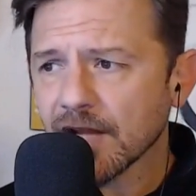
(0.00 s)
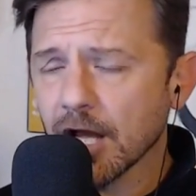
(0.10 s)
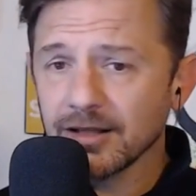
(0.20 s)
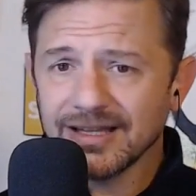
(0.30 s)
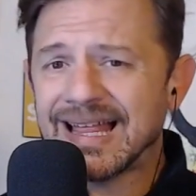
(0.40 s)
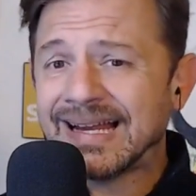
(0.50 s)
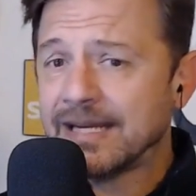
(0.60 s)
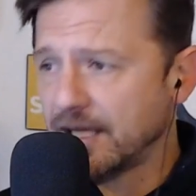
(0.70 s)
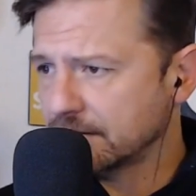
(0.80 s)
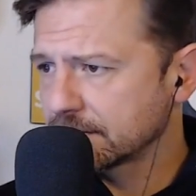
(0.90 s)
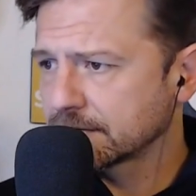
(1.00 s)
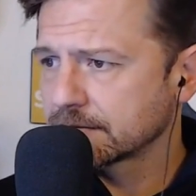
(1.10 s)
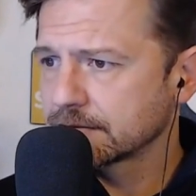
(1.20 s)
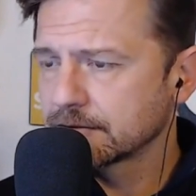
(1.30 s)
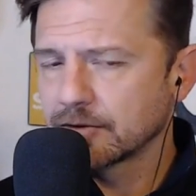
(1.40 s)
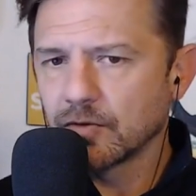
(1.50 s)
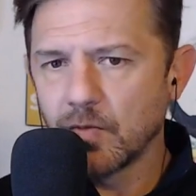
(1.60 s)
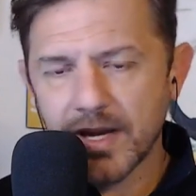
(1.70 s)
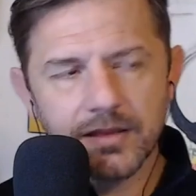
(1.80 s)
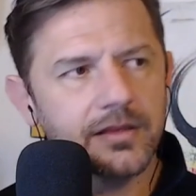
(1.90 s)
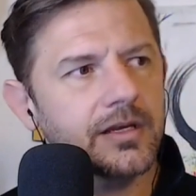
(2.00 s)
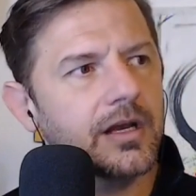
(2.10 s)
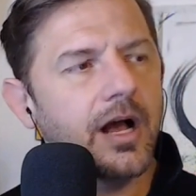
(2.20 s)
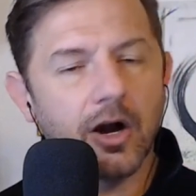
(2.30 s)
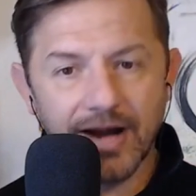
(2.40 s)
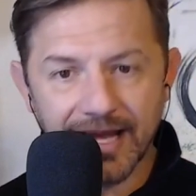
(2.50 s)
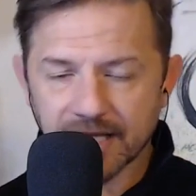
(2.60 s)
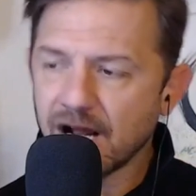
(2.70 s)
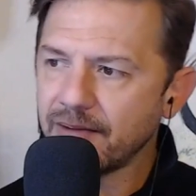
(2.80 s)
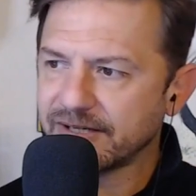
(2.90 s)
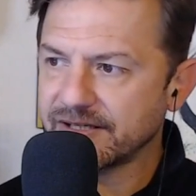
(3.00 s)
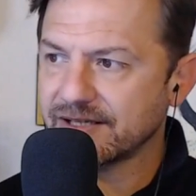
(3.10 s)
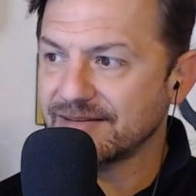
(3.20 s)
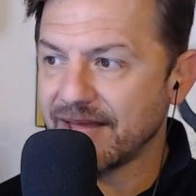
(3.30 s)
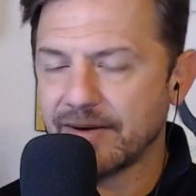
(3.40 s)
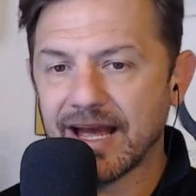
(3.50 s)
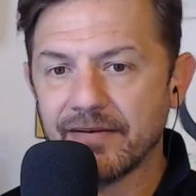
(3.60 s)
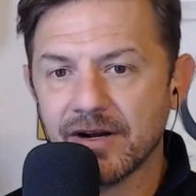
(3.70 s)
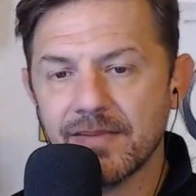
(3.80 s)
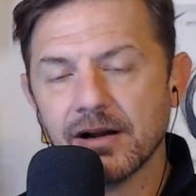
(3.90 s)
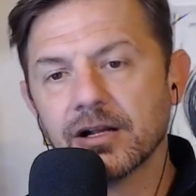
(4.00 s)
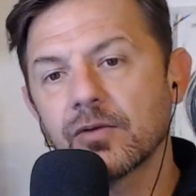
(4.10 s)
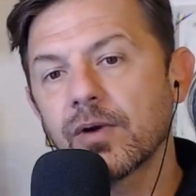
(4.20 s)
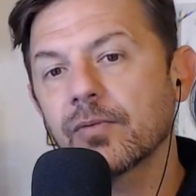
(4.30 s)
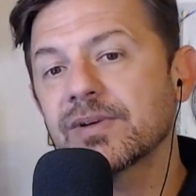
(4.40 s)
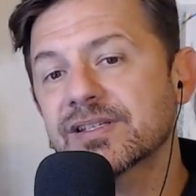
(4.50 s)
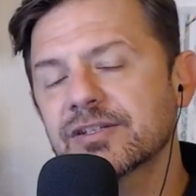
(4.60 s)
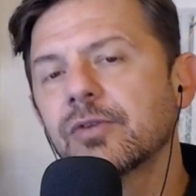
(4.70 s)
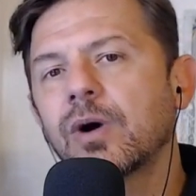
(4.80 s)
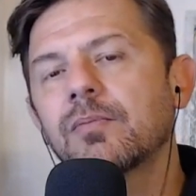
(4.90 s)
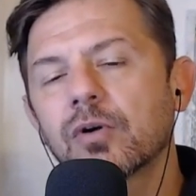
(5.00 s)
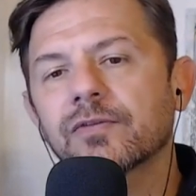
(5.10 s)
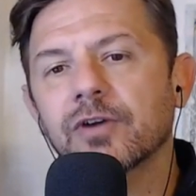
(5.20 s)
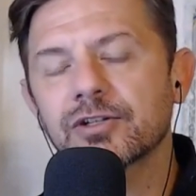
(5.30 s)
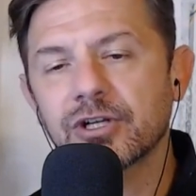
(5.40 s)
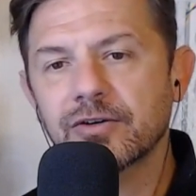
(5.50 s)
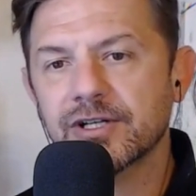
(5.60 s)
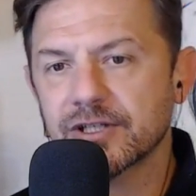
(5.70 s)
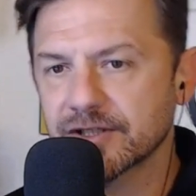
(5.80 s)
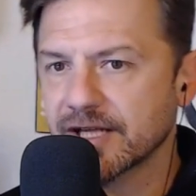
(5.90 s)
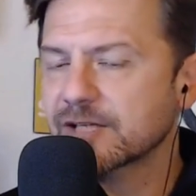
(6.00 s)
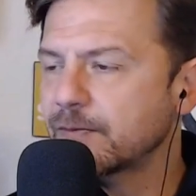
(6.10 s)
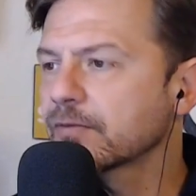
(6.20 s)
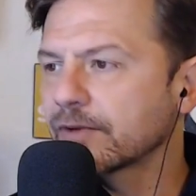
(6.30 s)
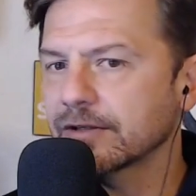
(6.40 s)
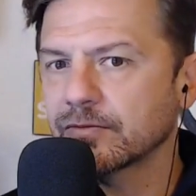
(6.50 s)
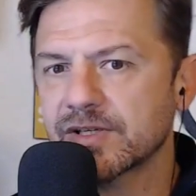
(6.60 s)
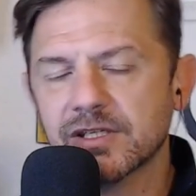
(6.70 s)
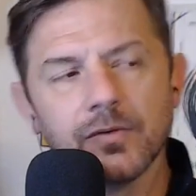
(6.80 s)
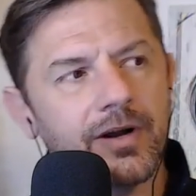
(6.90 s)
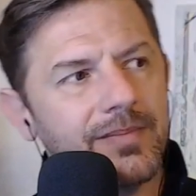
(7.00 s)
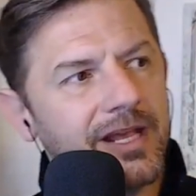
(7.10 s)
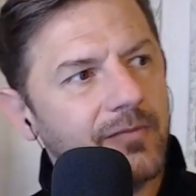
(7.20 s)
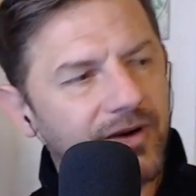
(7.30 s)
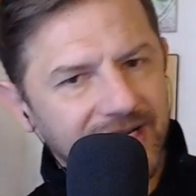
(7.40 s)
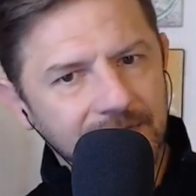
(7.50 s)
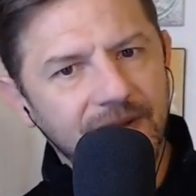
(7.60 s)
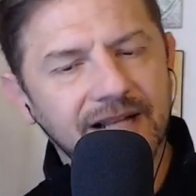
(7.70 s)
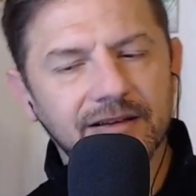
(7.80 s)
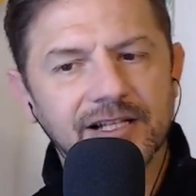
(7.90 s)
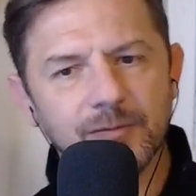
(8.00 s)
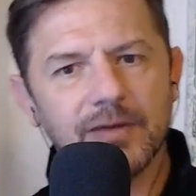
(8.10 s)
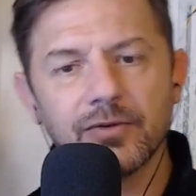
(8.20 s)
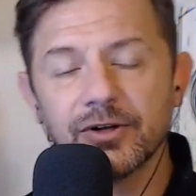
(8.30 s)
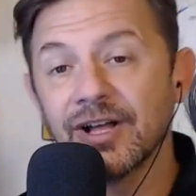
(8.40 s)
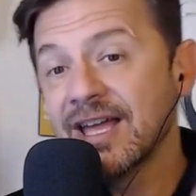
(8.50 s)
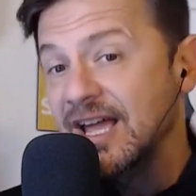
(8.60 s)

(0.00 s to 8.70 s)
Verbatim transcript: aligning with our economic system that we have in America, where we still want more for our generations. Let's be real. We still want to make more impact. Let's be real.